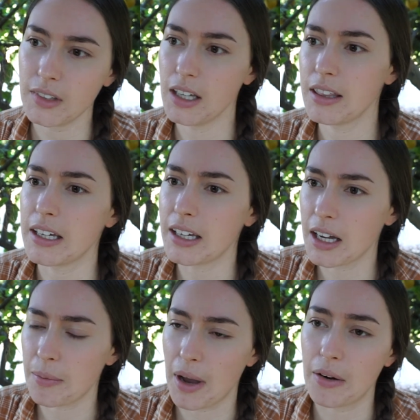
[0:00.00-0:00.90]
thinking
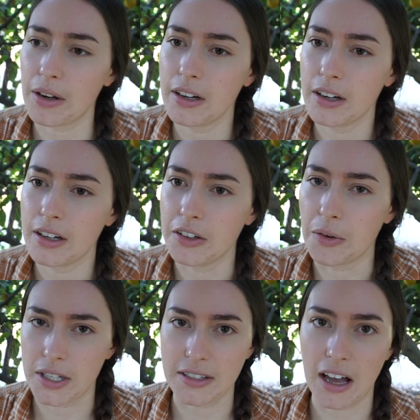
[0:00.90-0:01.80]
about
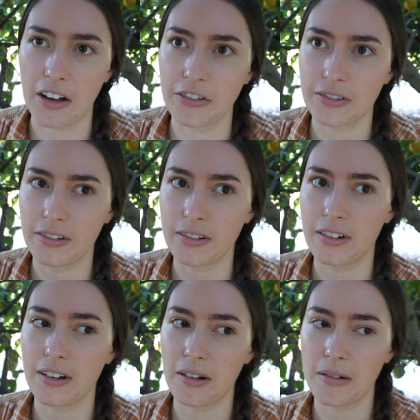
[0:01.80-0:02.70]
yourself
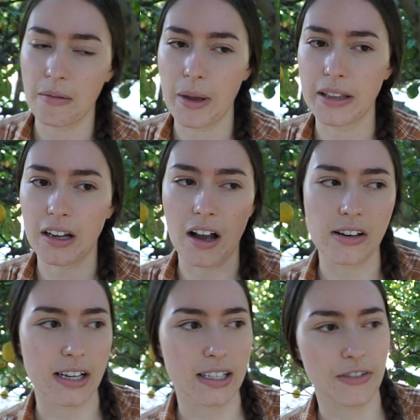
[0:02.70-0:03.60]
in the
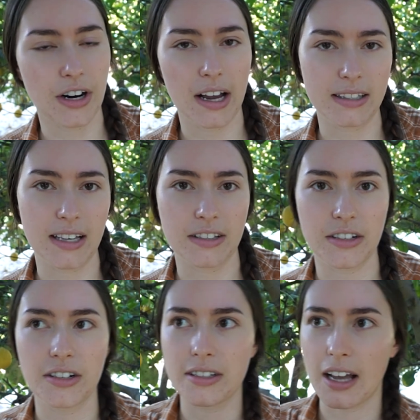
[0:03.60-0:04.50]
context of your
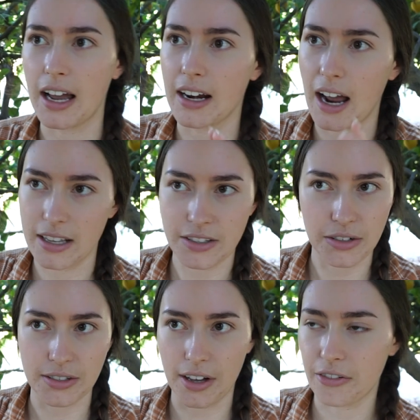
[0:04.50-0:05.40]
ancestors and as
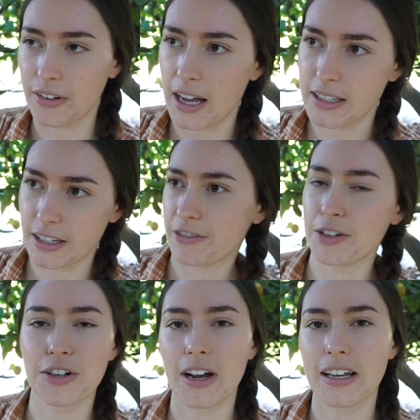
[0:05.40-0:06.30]
yourself as a
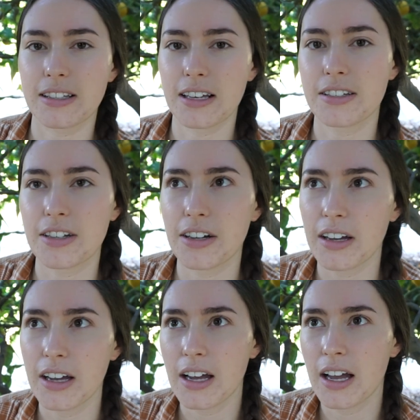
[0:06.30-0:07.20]
future ancestor
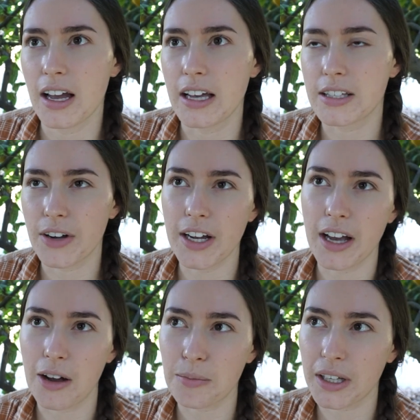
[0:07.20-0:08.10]
is very
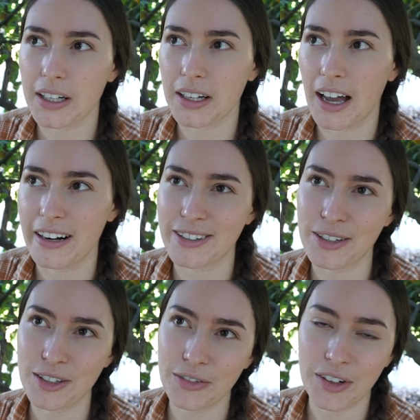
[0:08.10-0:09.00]
humbling, and it's
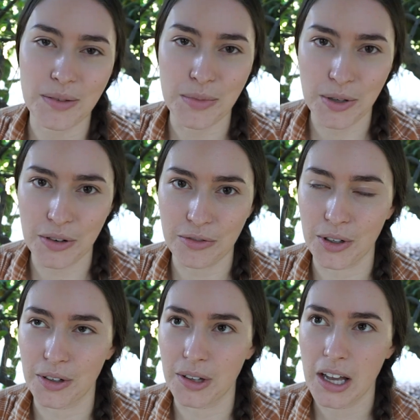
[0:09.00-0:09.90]
also very
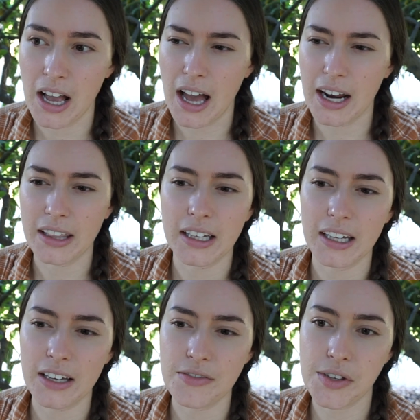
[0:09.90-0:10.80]
beautiful. And I think it
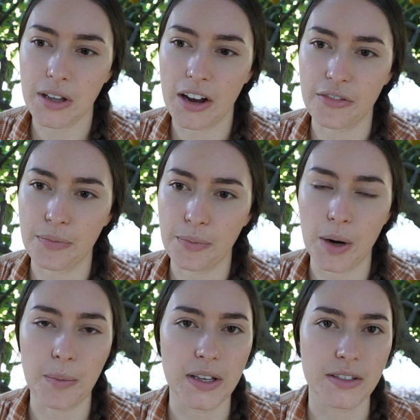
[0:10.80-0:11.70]
gives a lot of
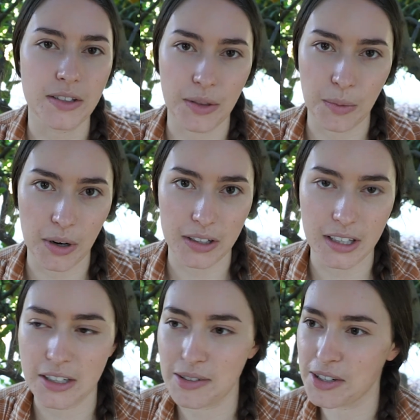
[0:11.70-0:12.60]
purpose to the work
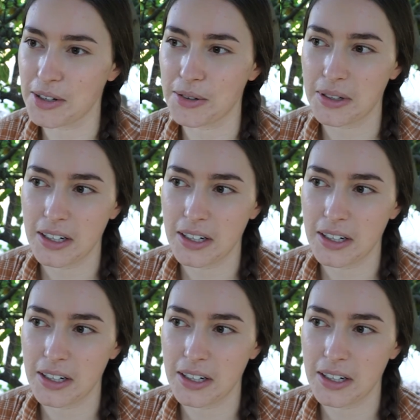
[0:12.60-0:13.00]
that you do,